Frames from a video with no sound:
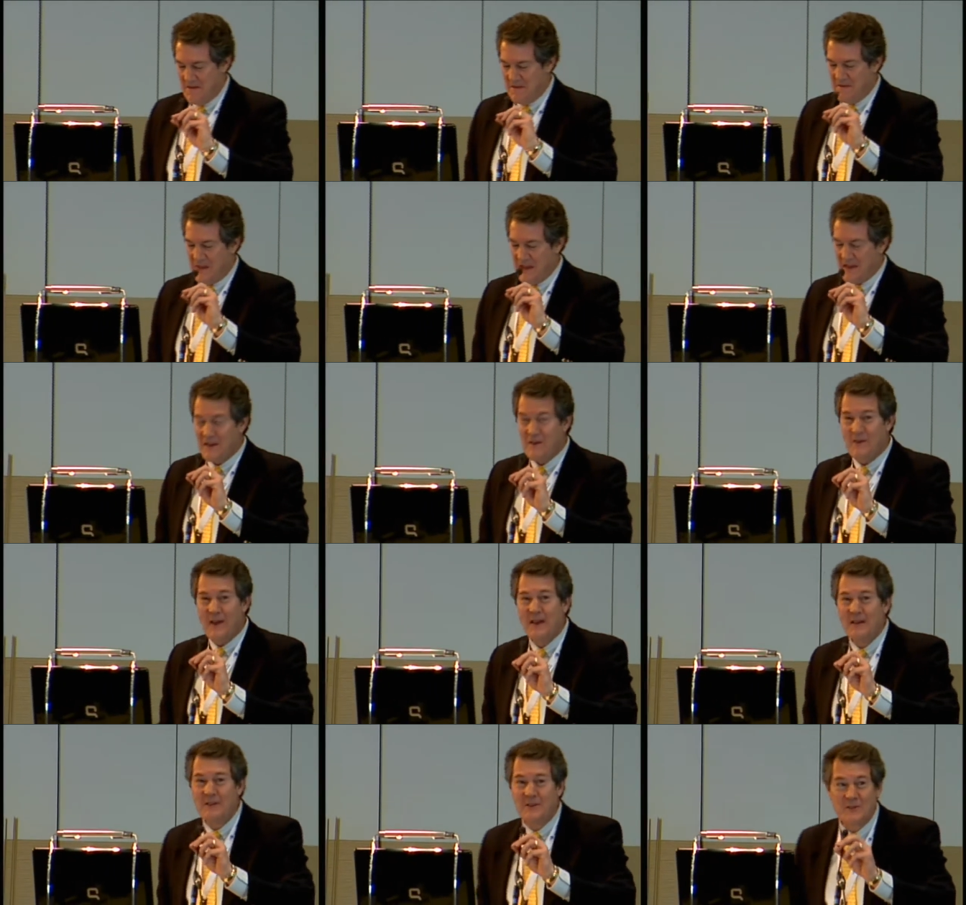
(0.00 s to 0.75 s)
Thank you,
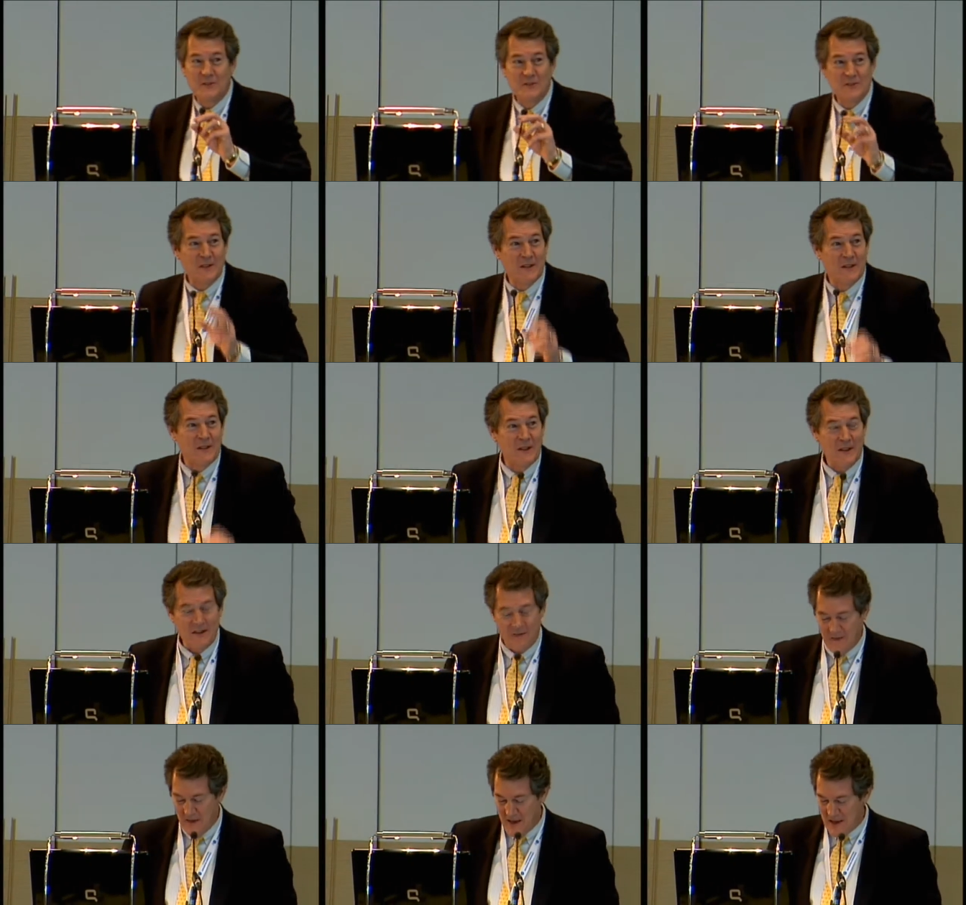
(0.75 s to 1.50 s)
Anders, and
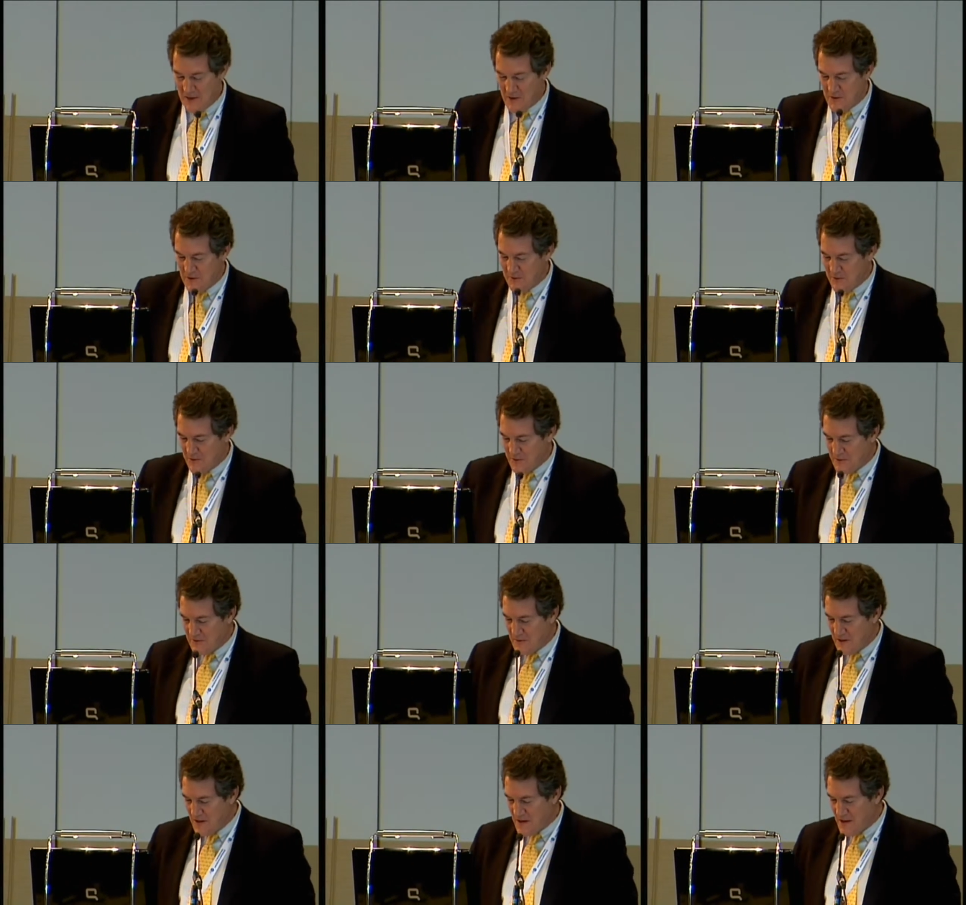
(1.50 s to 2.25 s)
uh, thank you
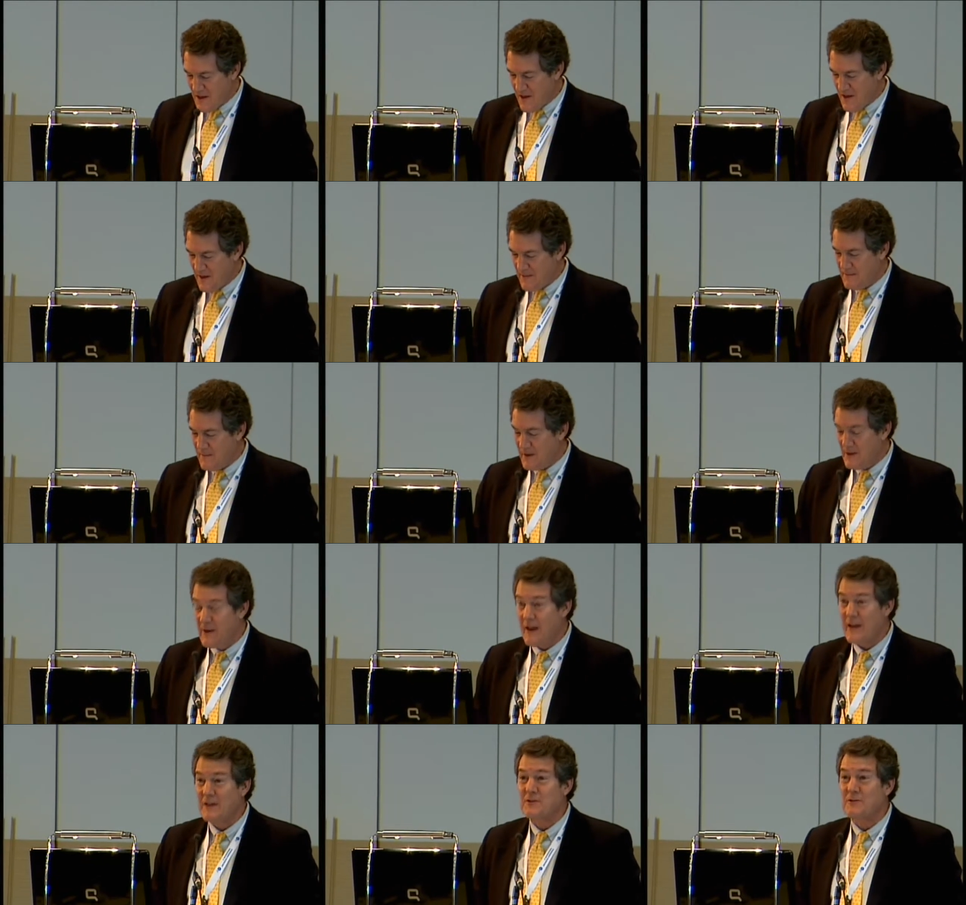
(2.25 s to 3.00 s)
to the um,
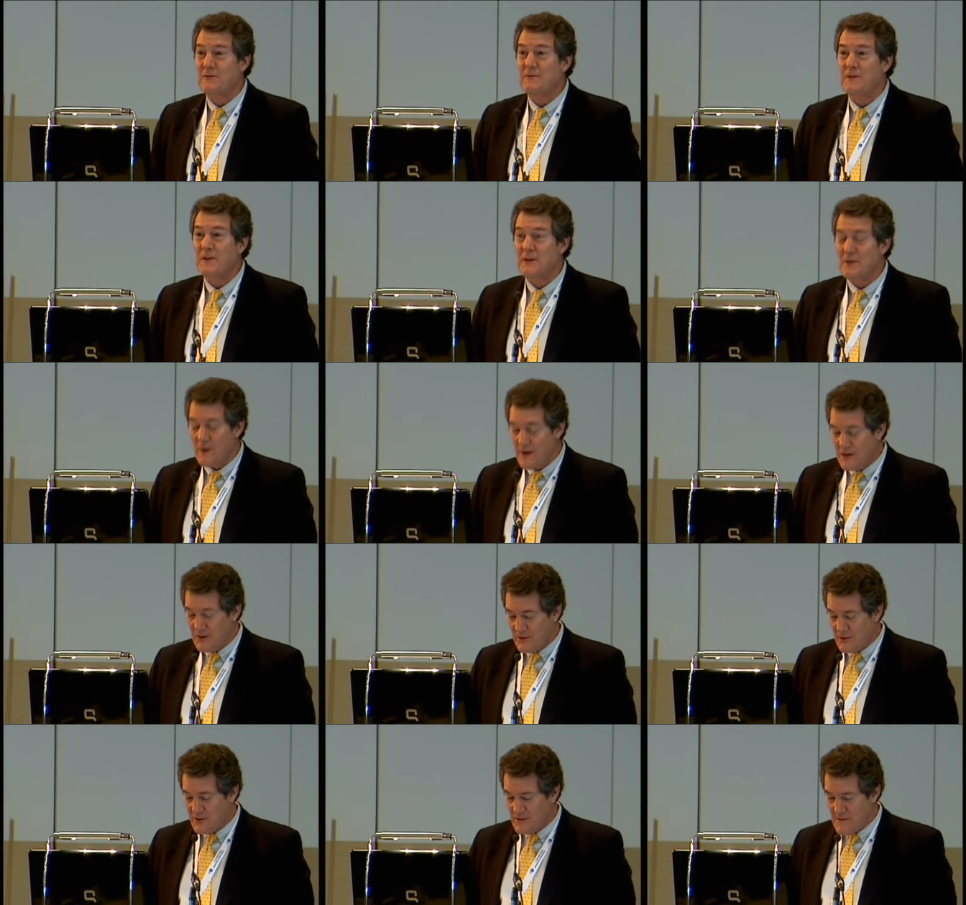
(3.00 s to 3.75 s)
International
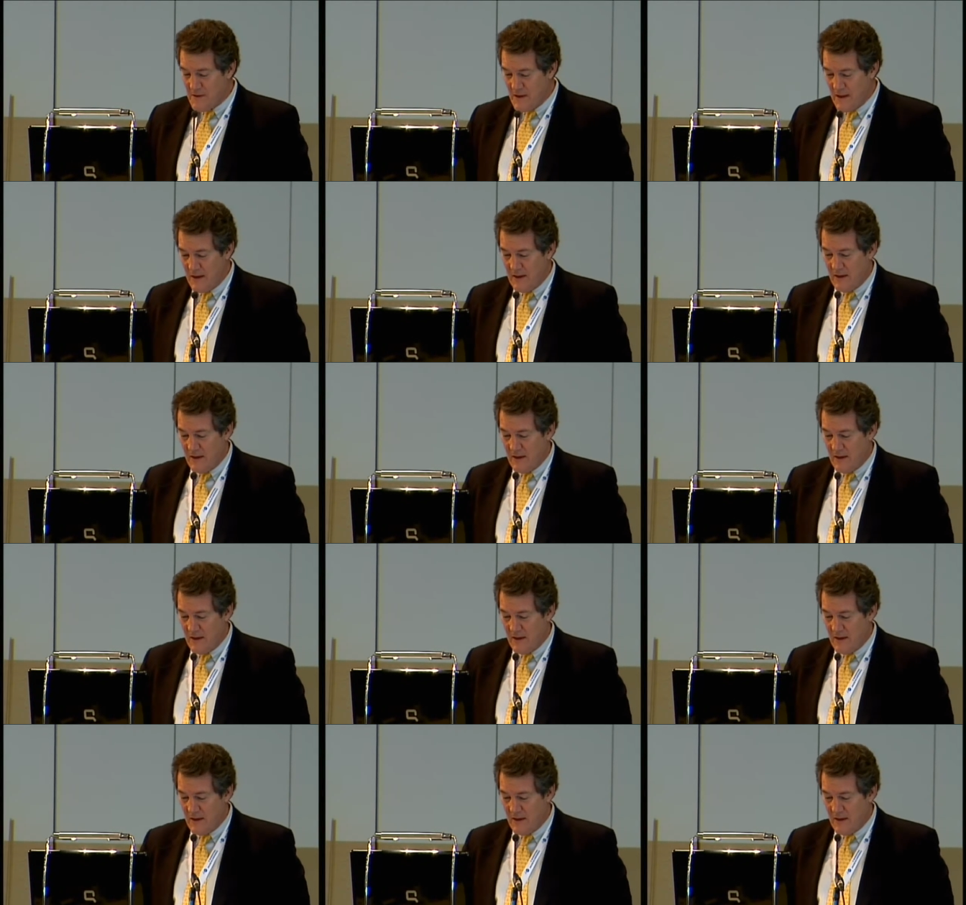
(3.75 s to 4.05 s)
Federation,